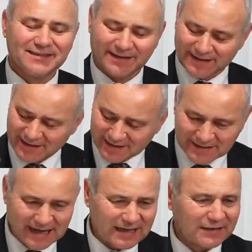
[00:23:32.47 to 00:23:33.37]
uh,
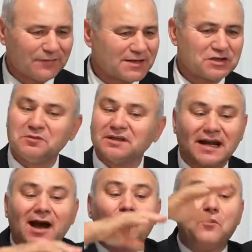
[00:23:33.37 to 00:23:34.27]
sacrifice, no matter
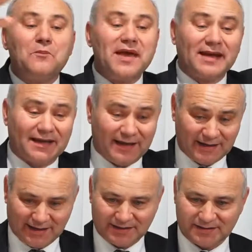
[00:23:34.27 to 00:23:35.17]
how big it
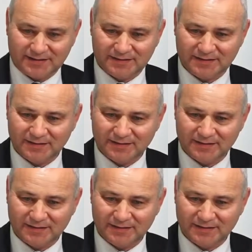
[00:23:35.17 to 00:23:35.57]
is.